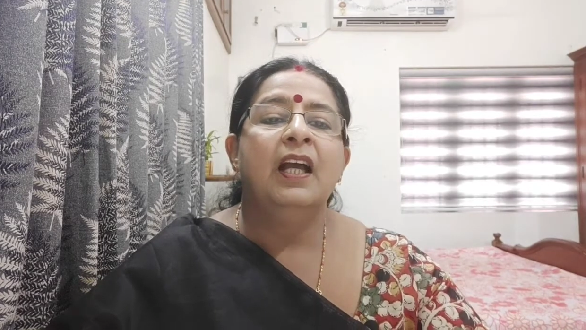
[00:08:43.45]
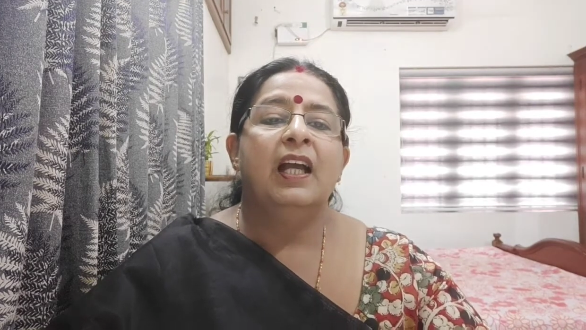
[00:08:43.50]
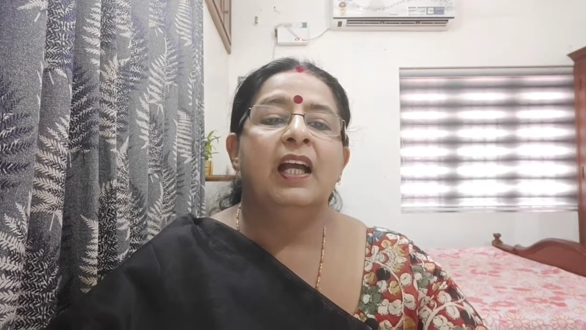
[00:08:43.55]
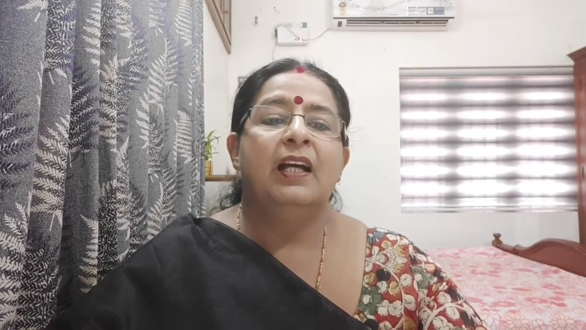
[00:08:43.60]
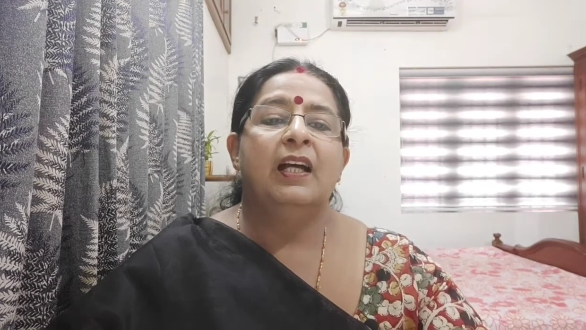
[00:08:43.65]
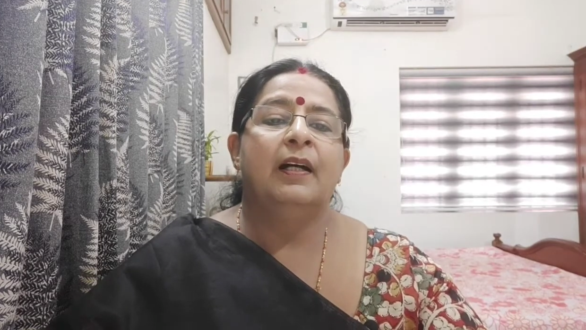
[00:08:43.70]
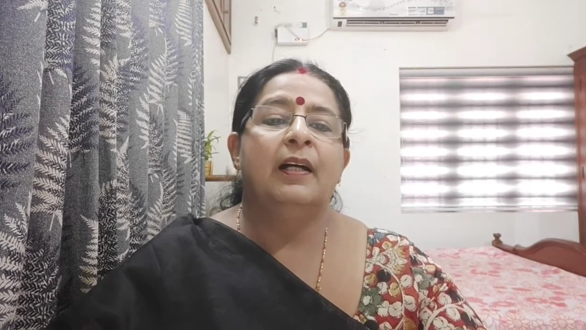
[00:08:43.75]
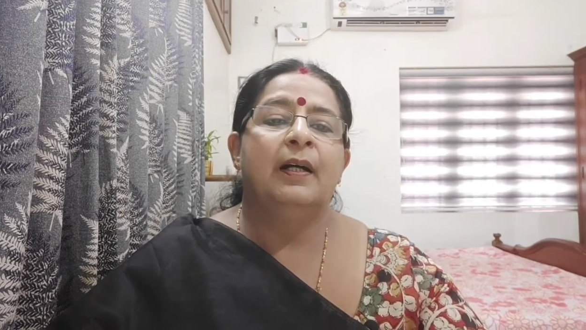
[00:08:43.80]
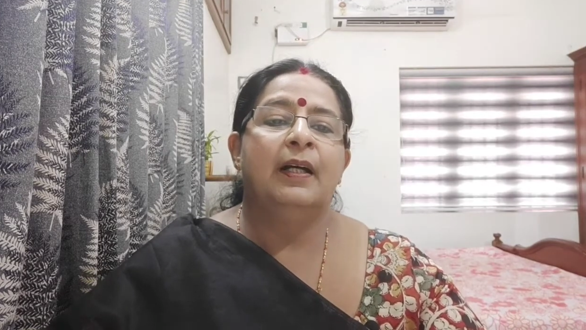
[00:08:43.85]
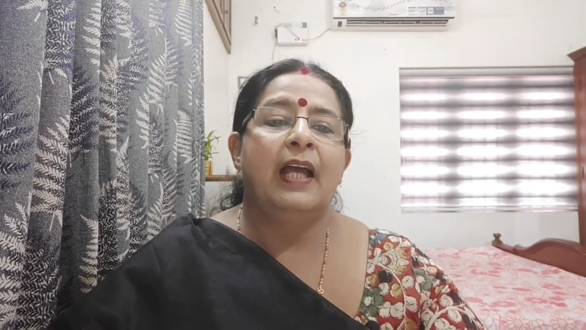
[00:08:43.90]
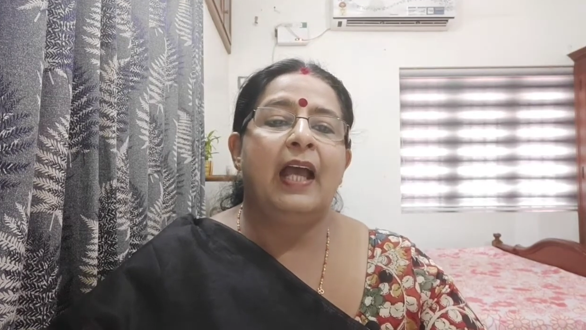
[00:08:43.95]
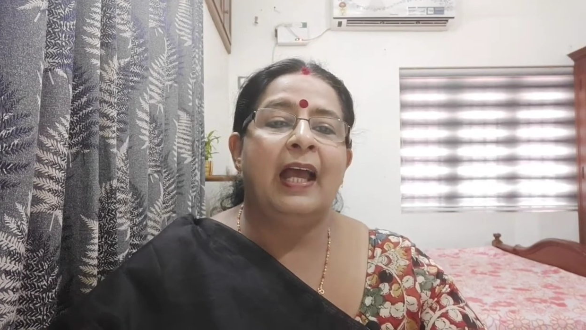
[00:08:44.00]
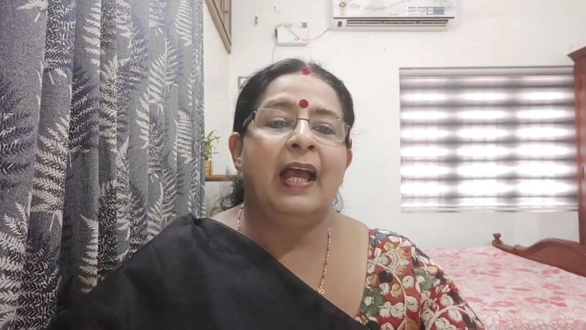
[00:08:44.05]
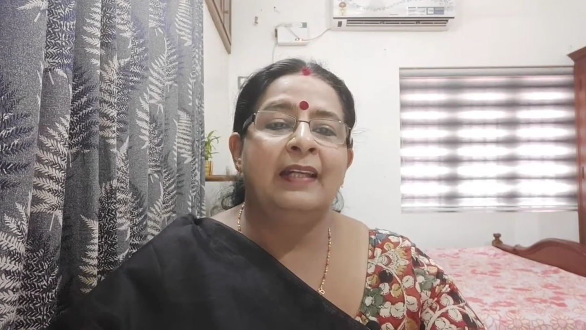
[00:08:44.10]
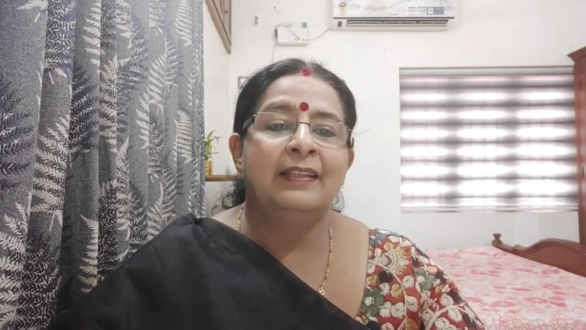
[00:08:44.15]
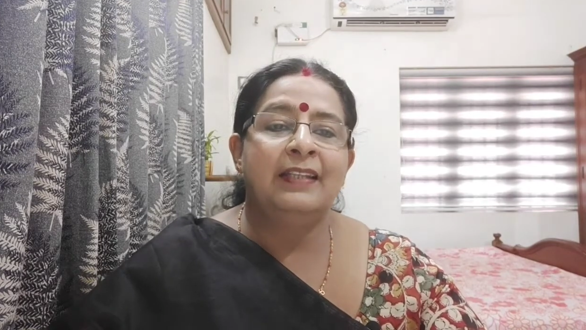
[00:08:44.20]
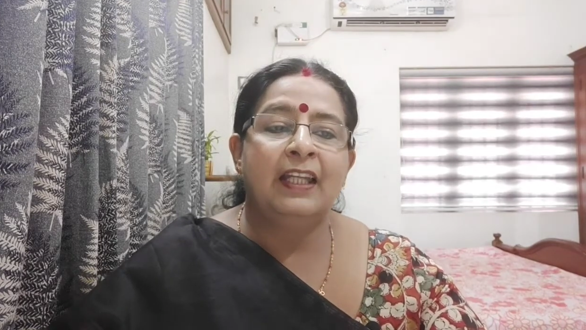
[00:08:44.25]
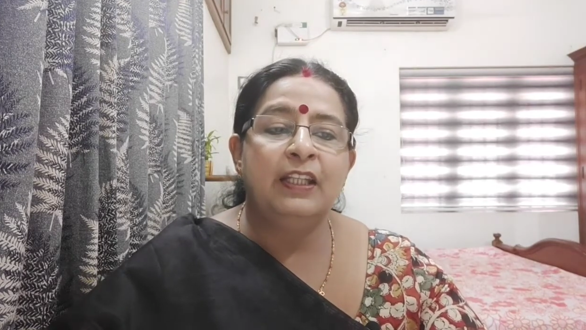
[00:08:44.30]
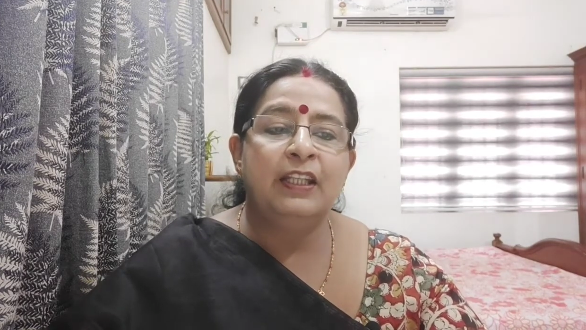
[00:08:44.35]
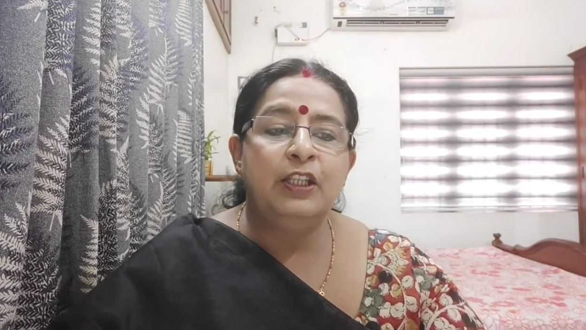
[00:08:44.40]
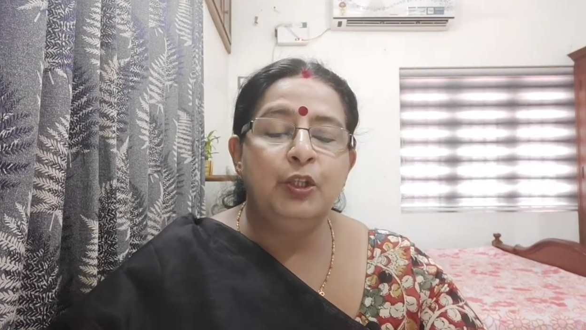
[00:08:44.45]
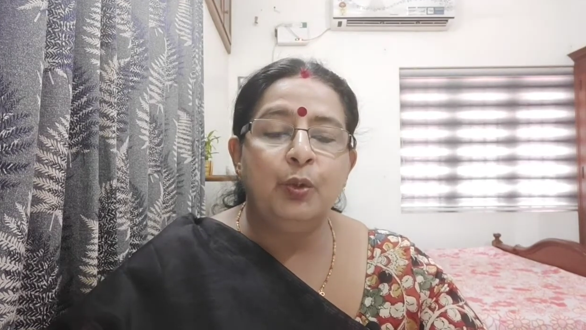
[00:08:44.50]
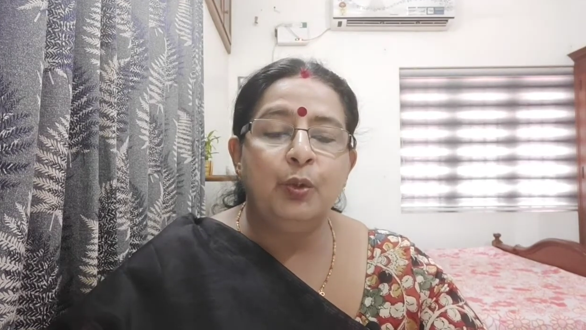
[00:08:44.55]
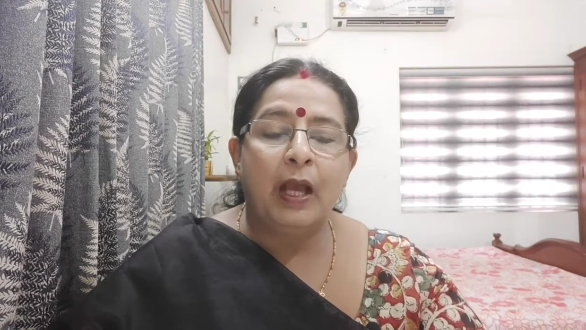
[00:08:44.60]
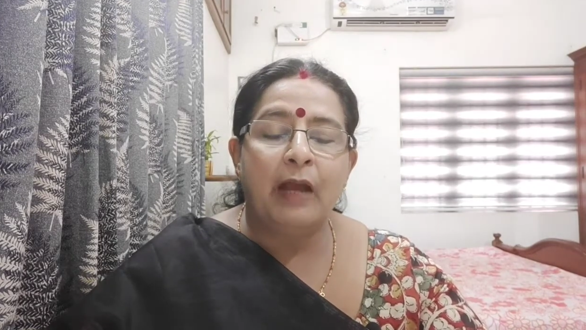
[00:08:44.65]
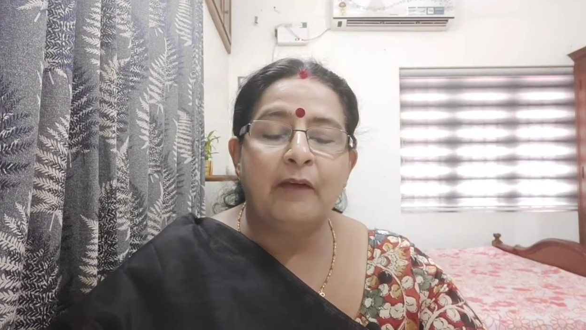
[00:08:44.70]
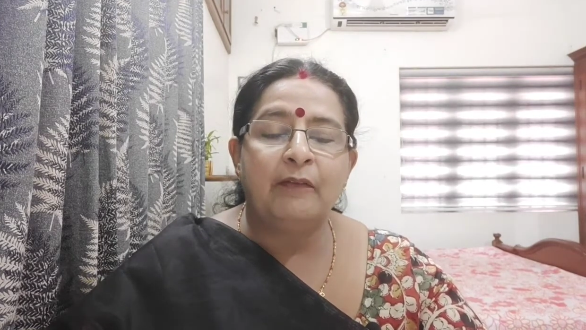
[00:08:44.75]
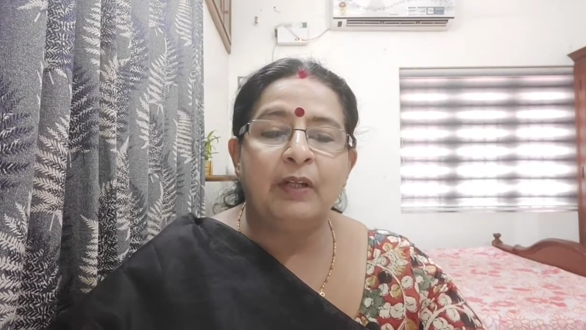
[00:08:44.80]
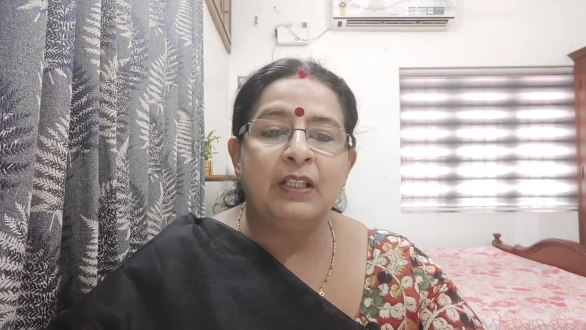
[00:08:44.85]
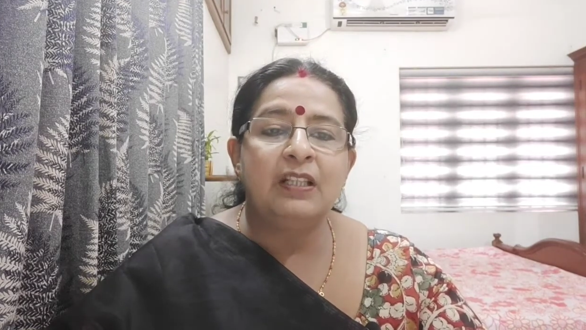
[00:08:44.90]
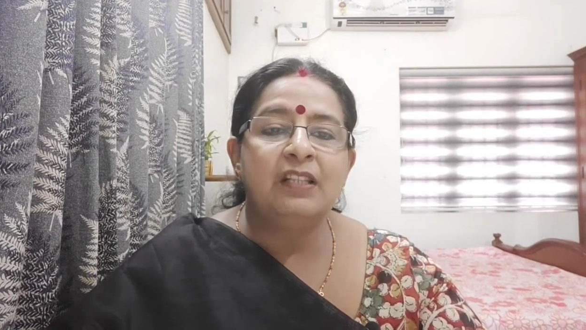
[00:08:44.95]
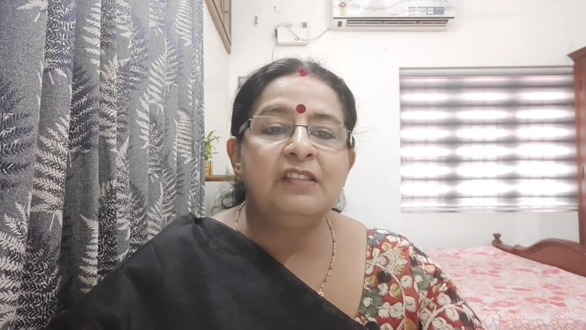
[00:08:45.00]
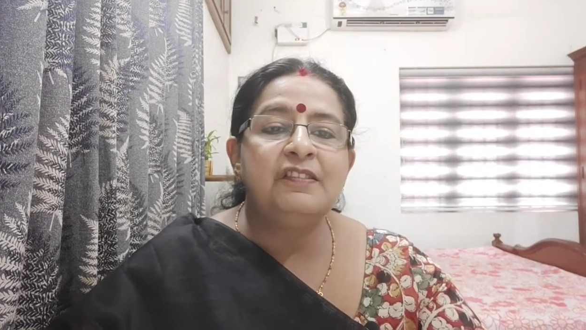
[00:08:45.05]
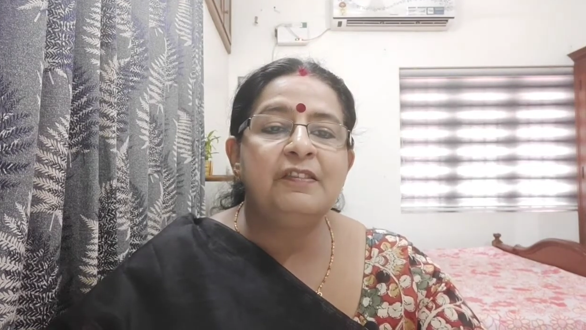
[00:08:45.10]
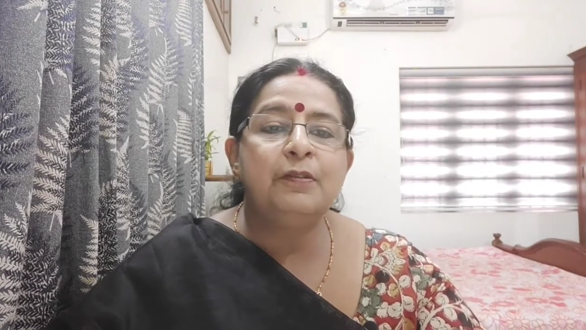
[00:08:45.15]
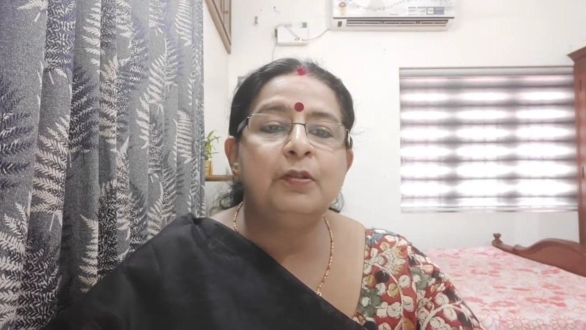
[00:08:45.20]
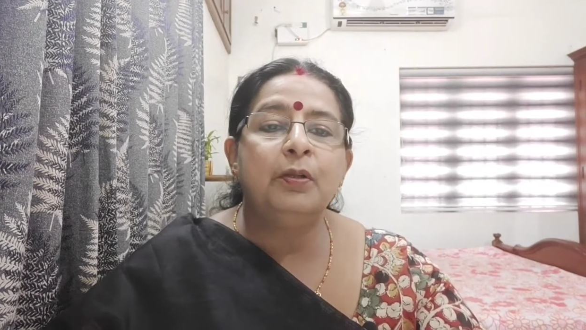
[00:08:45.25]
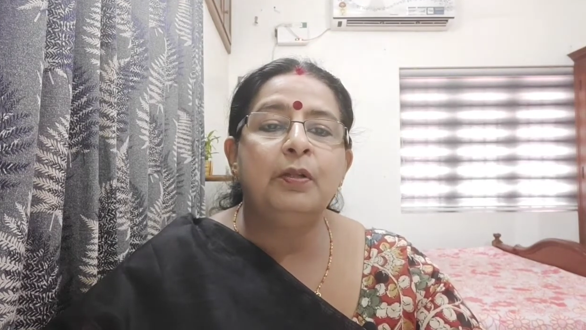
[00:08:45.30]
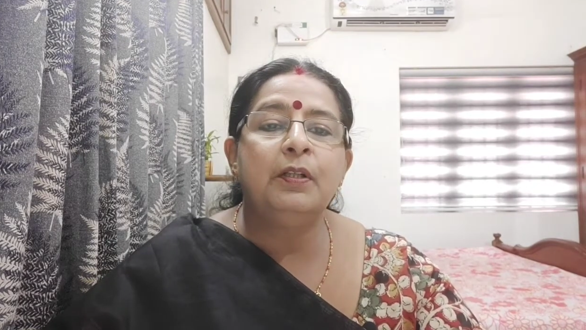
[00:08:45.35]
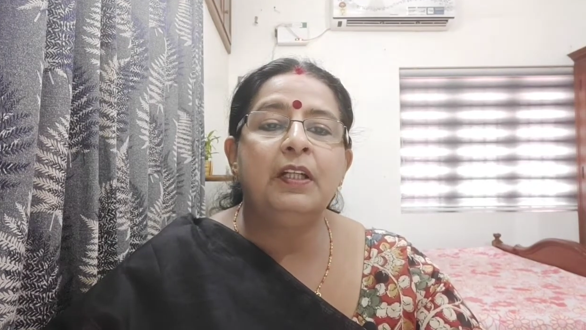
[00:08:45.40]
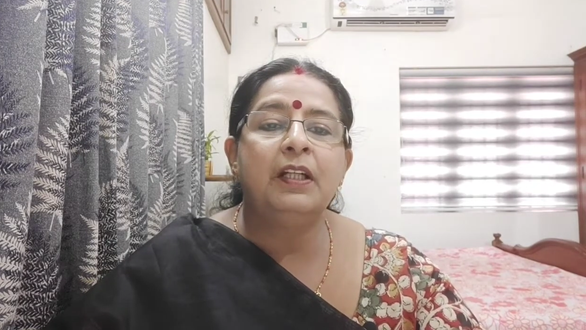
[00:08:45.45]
And then you have understood